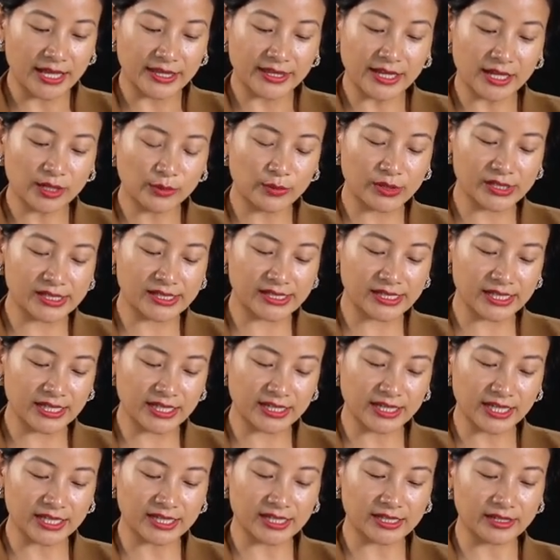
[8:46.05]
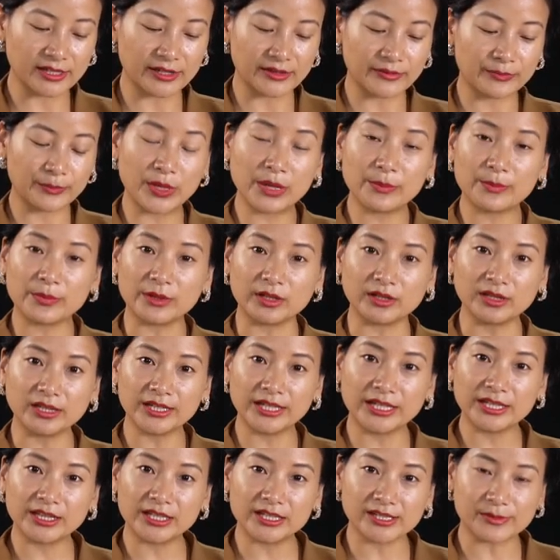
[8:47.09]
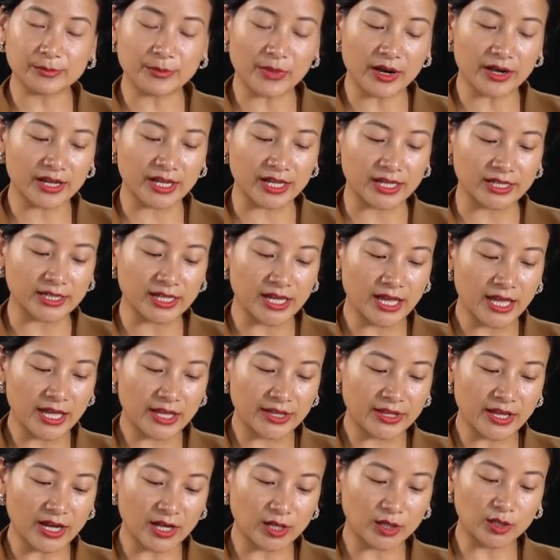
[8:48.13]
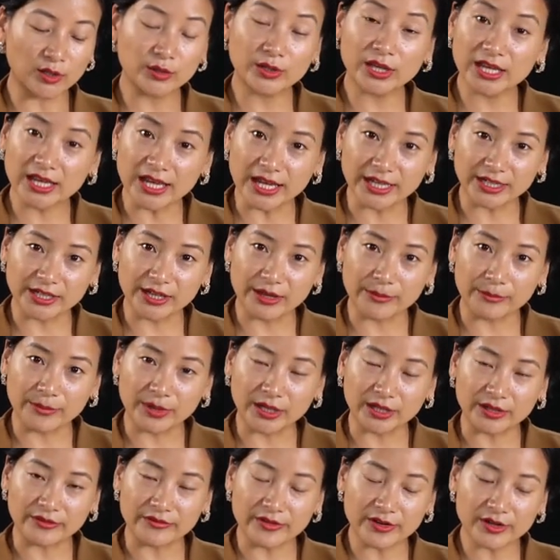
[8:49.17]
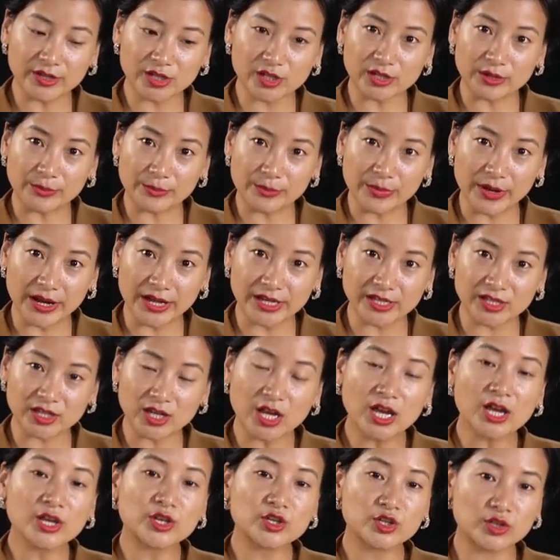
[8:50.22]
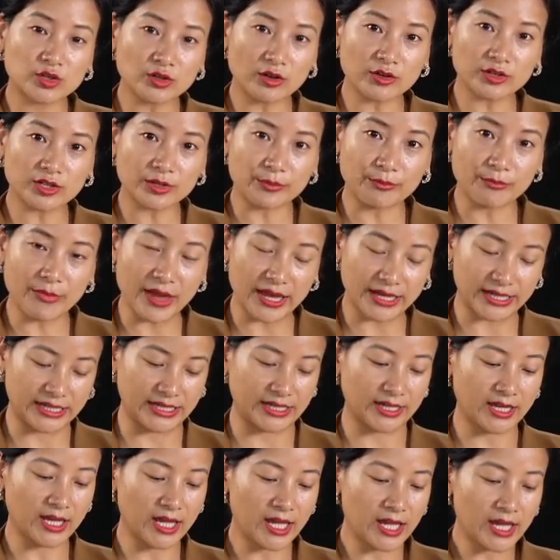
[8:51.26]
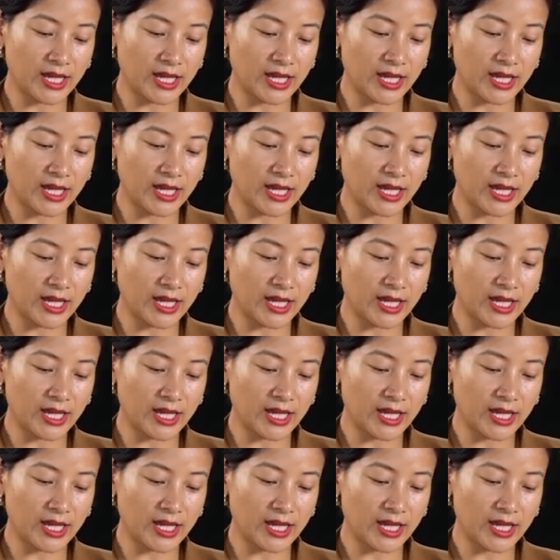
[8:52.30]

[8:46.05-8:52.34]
Then we see that uh, people in the market, they are looking at him in a very surprised, shocked manner.